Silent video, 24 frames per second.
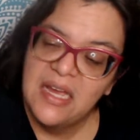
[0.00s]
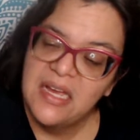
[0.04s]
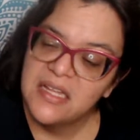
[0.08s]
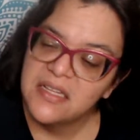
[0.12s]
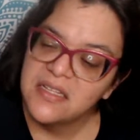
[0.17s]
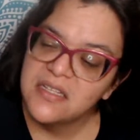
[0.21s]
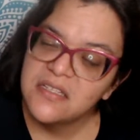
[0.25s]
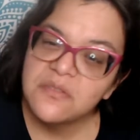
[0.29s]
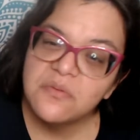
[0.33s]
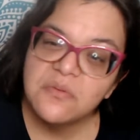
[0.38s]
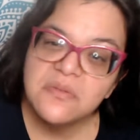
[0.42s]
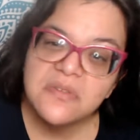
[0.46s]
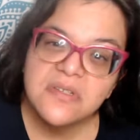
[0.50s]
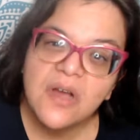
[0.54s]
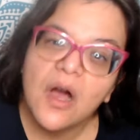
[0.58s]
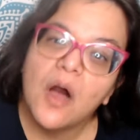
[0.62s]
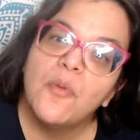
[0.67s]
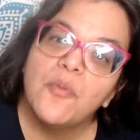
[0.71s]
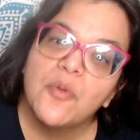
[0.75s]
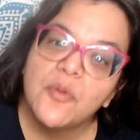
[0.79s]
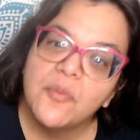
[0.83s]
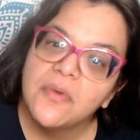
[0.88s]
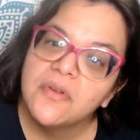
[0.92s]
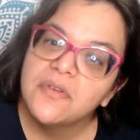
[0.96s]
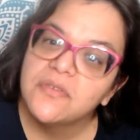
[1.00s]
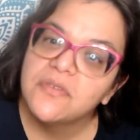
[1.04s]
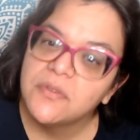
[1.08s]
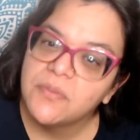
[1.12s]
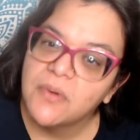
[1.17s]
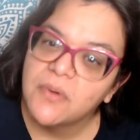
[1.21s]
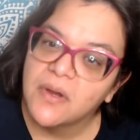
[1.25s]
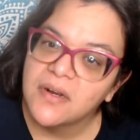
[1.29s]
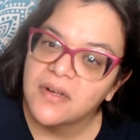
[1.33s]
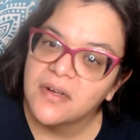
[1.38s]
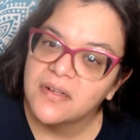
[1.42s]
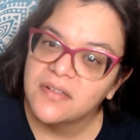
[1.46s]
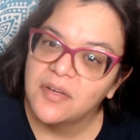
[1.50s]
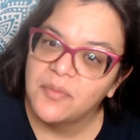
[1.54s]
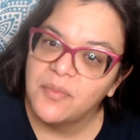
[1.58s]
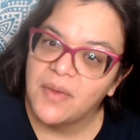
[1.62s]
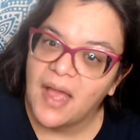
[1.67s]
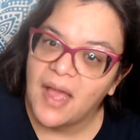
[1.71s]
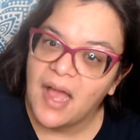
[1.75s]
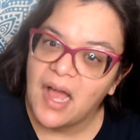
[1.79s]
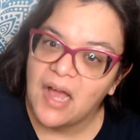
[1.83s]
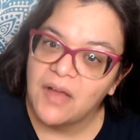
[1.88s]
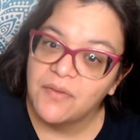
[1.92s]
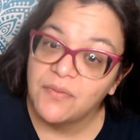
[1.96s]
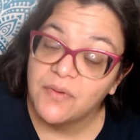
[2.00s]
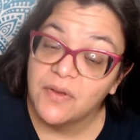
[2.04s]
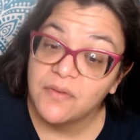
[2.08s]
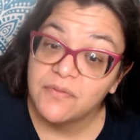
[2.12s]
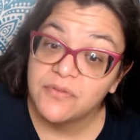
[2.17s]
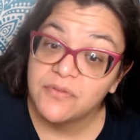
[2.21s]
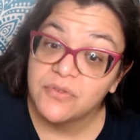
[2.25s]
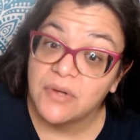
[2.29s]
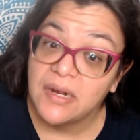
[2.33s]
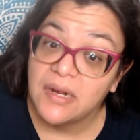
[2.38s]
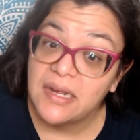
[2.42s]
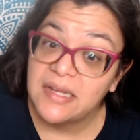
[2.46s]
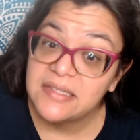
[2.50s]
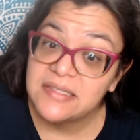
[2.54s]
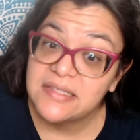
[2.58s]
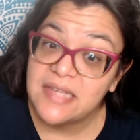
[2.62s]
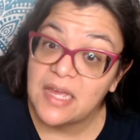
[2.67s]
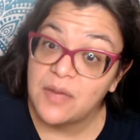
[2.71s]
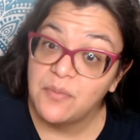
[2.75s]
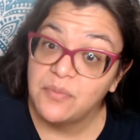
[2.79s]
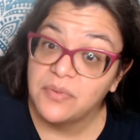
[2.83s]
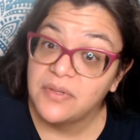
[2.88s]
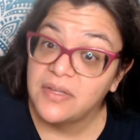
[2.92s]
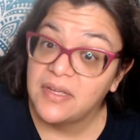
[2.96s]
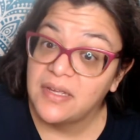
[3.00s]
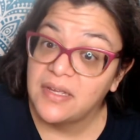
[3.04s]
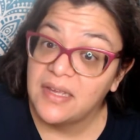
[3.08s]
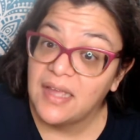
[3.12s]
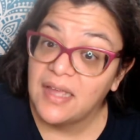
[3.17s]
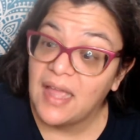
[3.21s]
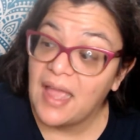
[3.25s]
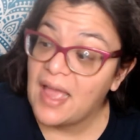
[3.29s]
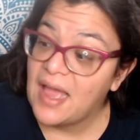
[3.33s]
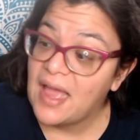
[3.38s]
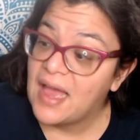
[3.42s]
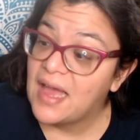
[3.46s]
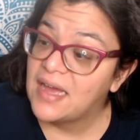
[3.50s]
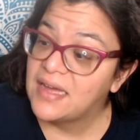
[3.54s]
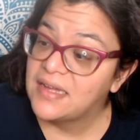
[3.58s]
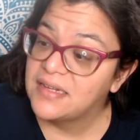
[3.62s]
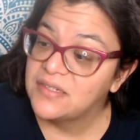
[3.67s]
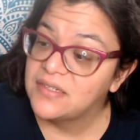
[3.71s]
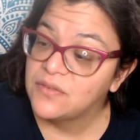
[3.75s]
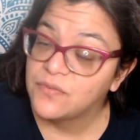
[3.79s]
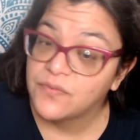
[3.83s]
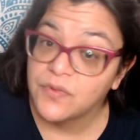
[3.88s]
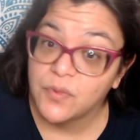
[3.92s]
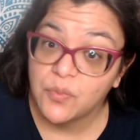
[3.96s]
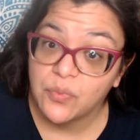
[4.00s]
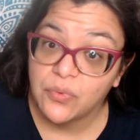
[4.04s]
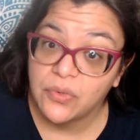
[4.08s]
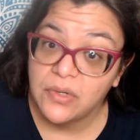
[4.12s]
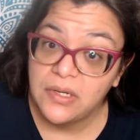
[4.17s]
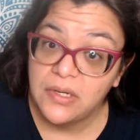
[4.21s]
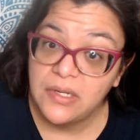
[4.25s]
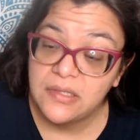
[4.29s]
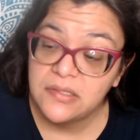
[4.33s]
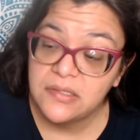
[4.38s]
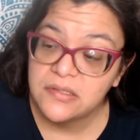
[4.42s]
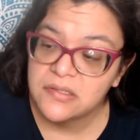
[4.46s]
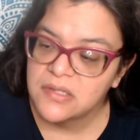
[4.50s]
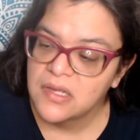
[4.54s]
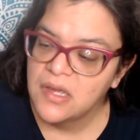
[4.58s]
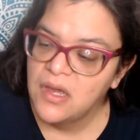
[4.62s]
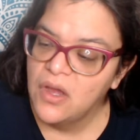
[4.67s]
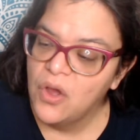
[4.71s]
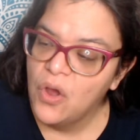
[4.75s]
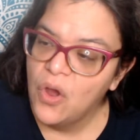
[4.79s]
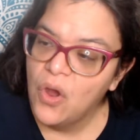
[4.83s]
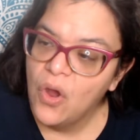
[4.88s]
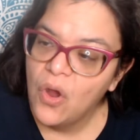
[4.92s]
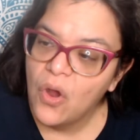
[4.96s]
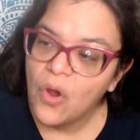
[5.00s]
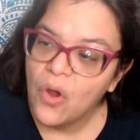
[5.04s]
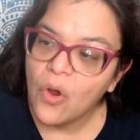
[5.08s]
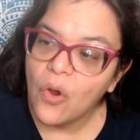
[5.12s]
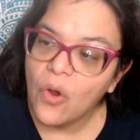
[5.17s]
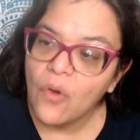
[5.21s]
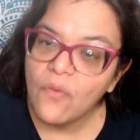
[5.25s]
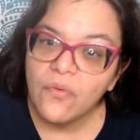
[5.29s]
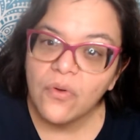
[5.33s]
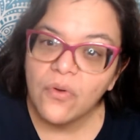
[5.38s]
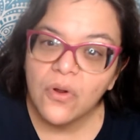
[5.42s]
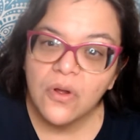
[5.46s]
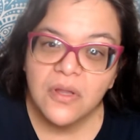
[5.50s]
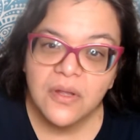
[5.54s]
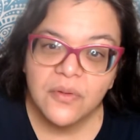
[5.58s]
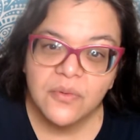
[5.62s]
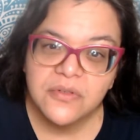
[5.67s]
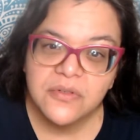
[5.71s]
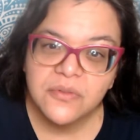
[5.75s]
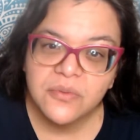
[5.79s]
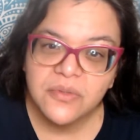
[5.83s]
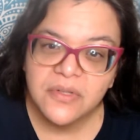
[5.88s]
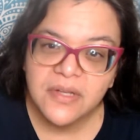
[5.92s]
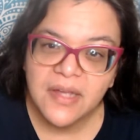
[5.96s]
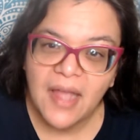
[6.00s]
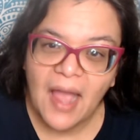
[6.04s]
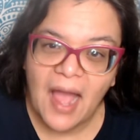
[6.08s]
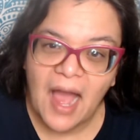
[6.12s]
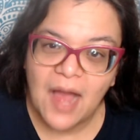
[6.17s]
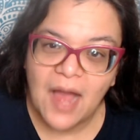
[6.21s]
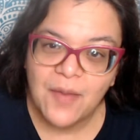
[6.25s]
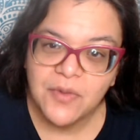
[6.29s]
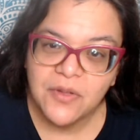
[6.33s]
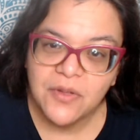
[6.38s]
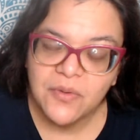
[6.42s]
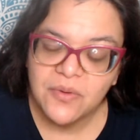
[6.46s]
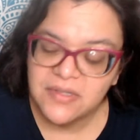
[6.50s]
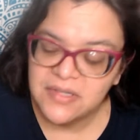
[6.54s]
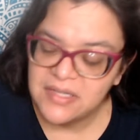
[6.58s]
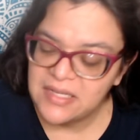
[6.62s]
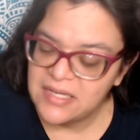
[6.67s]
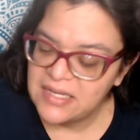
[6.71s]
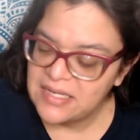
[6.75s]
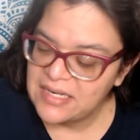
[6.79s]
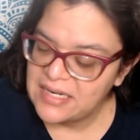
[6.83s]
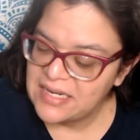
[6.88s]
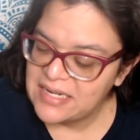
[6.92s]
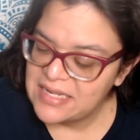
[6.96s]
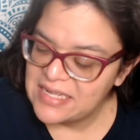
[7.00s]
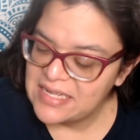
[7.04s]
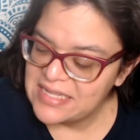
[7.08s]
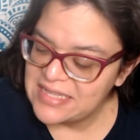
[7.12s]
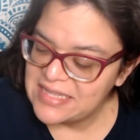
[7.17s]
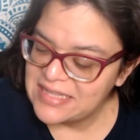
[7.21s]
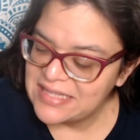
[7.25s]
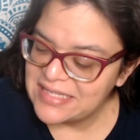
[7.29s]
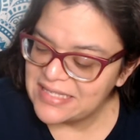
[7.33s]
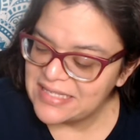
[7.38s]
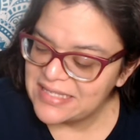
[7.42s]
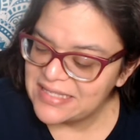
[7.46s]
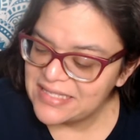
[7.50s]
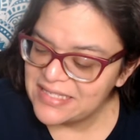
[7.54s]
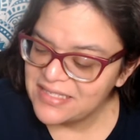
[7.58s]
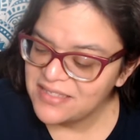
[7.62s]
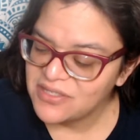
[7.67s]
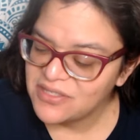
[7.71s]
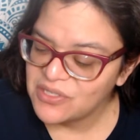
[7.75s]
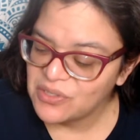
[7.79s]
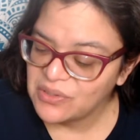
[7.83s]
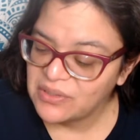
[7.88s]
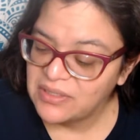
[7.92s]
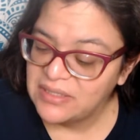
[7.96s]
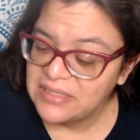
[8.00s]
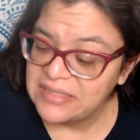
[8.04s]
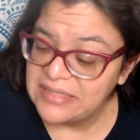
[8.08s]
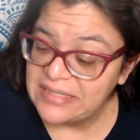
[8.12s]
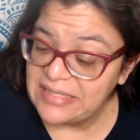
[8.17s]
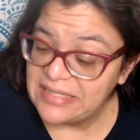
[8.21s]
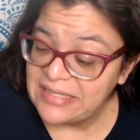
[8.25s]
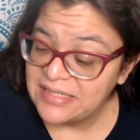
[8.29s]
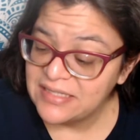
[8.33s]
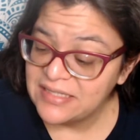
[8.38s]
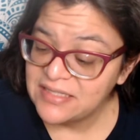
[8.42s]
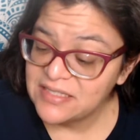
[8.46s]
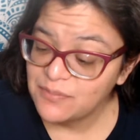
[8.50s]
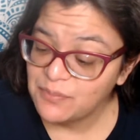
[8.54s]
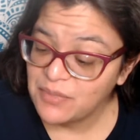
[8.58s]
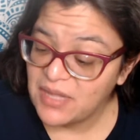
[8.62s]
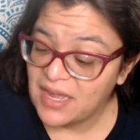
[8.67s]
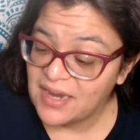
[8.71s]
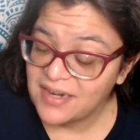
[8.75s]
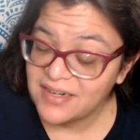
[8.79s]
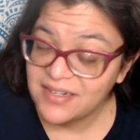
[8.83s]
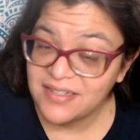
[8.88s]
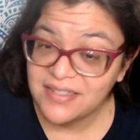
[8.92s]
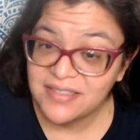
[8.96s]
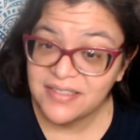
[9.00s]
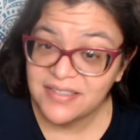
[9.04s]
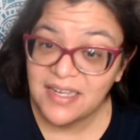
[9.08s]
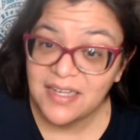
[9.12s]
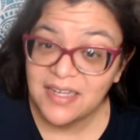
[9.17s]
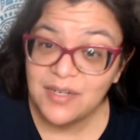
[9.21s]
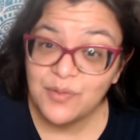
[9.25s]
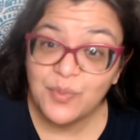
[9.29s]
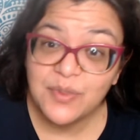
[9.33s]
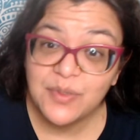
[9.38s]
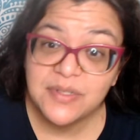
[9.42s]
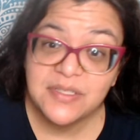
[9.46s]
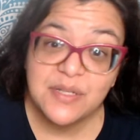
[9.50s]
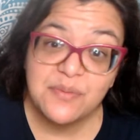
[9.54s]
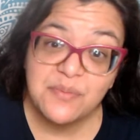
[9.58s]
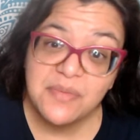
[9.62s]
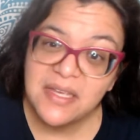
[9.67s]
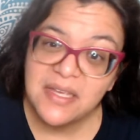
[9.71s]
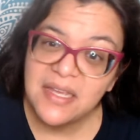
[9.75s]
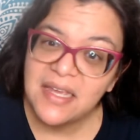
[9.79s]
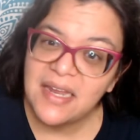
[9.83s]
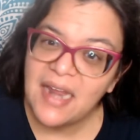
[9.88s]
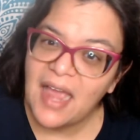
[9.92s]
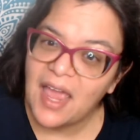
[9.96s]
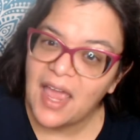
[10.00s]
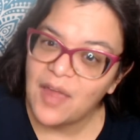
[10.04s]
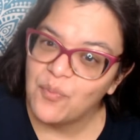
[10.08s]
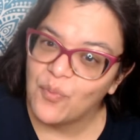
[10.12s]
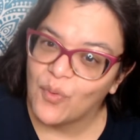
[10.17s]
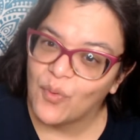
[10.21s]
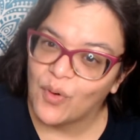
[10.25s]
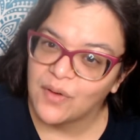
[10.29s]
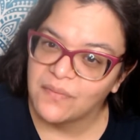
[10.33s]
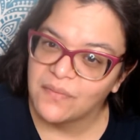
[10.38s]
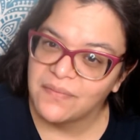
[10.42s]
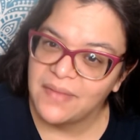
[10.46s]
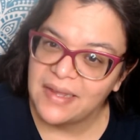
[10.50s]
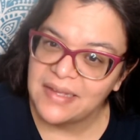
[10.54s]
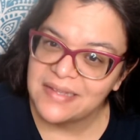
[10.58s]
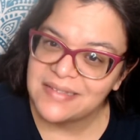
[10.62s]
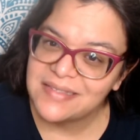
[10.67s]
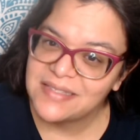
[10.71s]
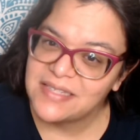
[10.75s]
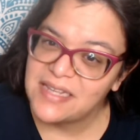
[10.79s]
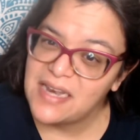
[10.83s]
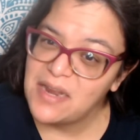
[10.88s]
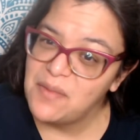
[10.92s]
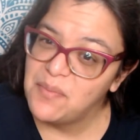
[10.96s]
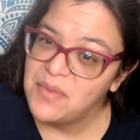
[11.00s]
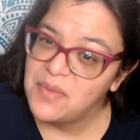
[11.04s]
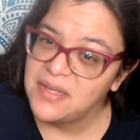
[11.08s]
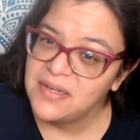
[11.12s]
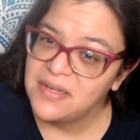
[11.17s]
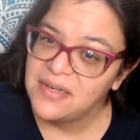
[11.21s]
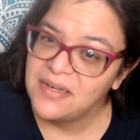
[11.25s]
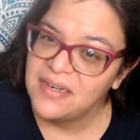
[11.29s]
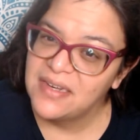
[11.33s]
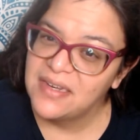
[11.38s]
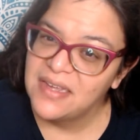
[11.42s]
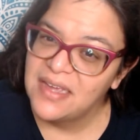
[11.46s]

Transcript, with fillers: This was a complimentary product on behalf of Try It Sampling and Febreze. Overall, I was really happy with it. This is their clean splash scent, but to me it had more of like a cinnamon